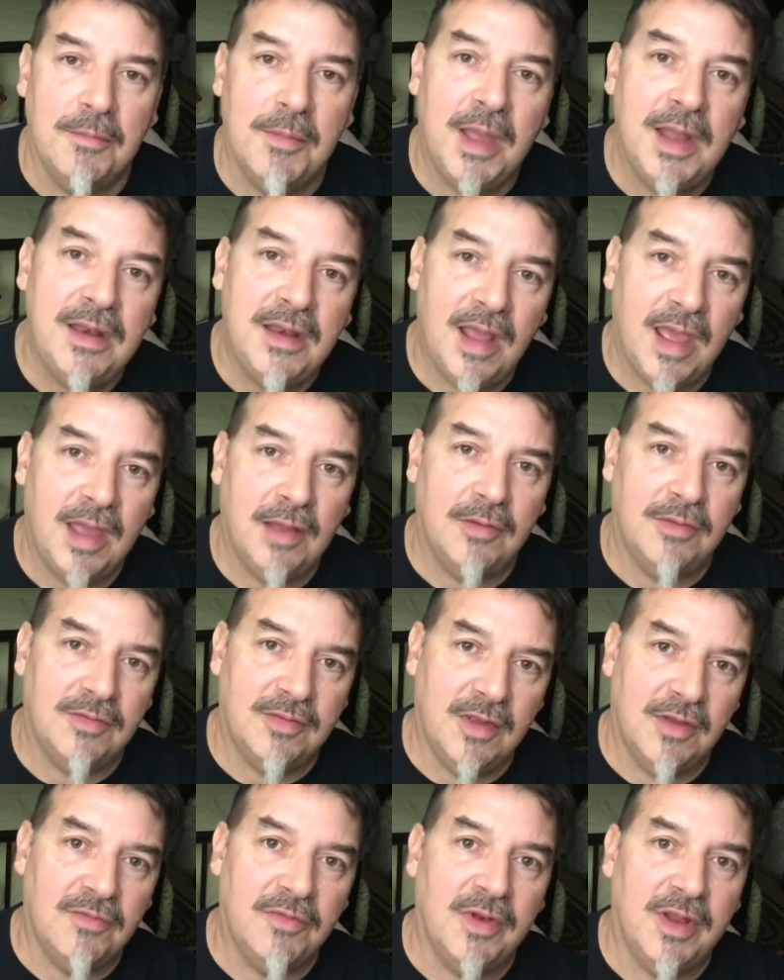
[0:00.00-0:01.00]
my dad is
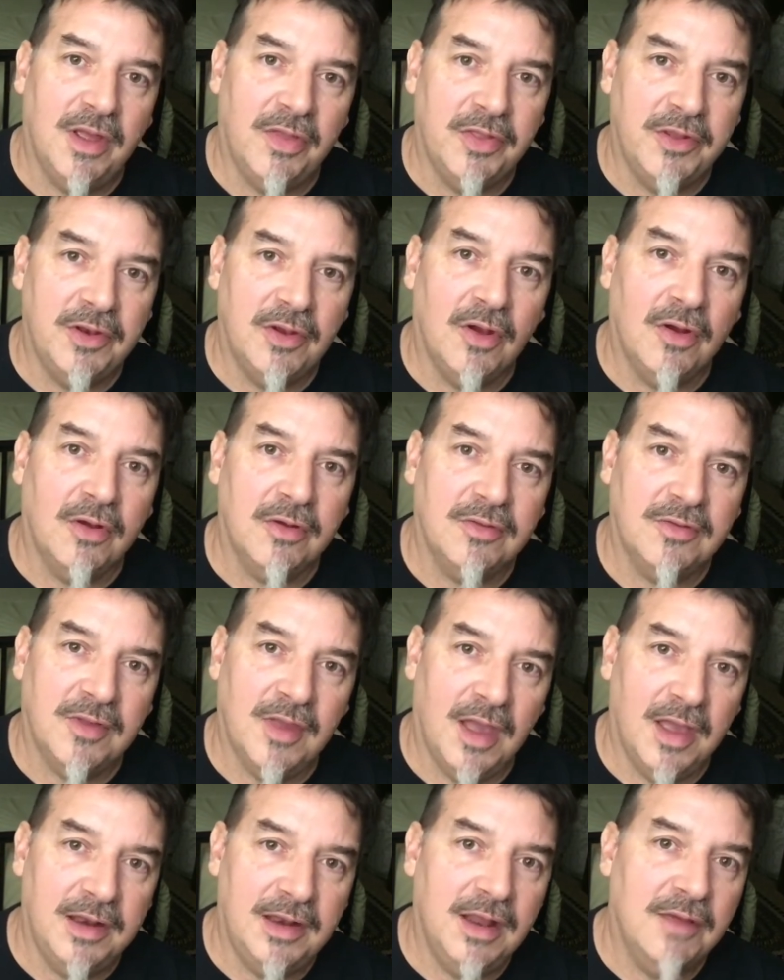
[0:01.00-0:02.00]
definitely on the dark
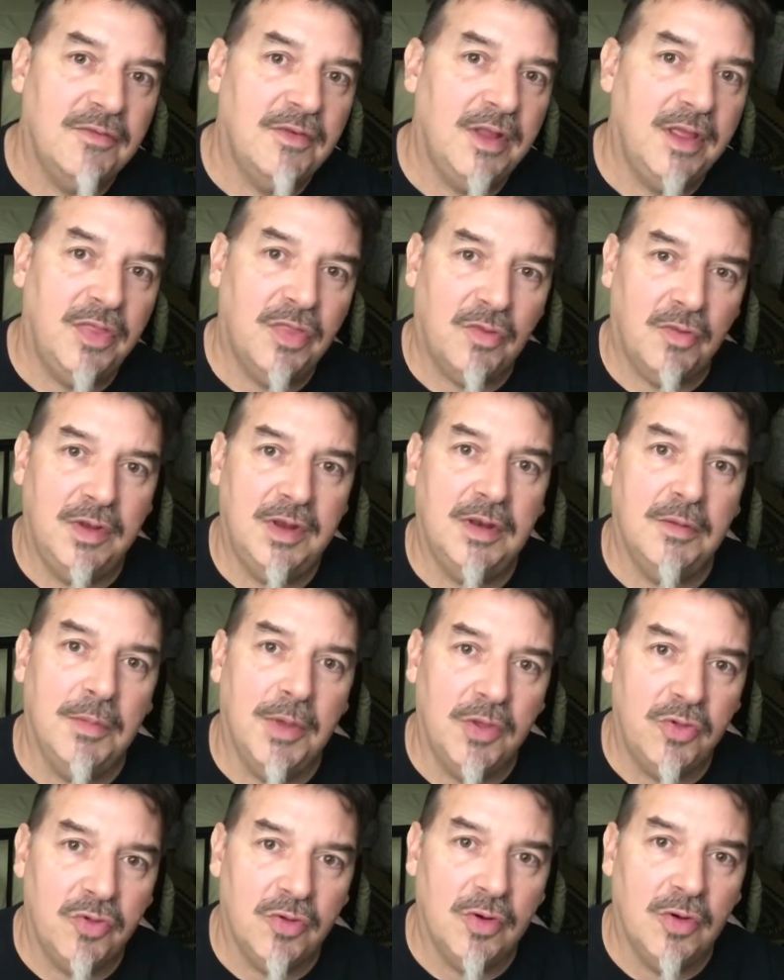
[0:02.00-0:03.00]
side. Definitely
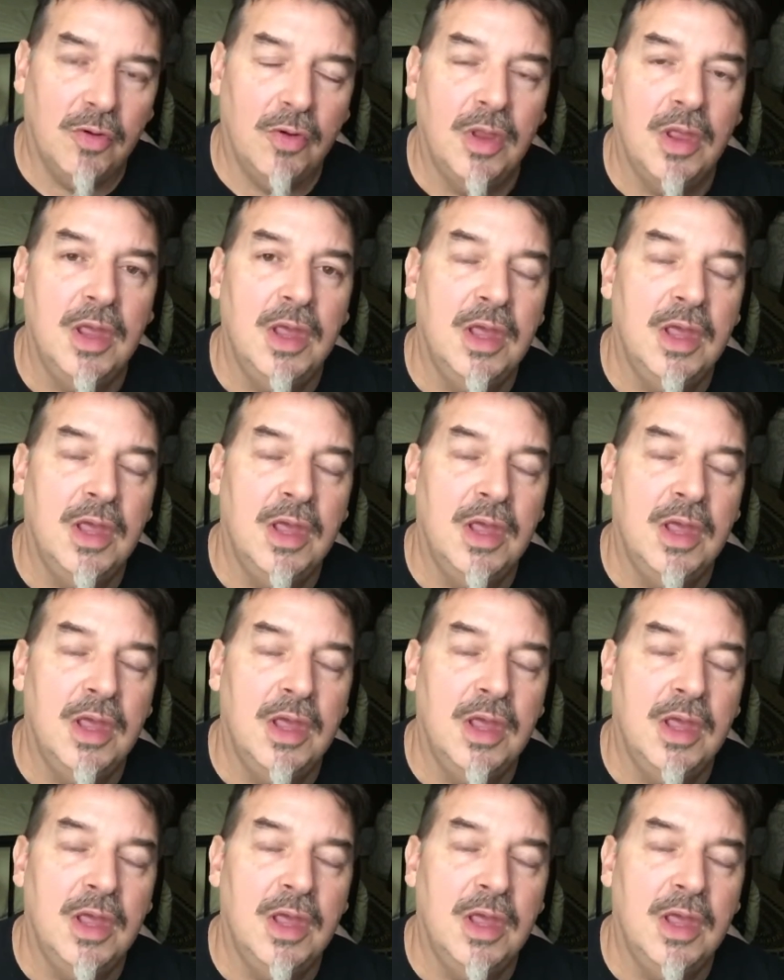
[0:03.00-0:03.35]
three-dimensional.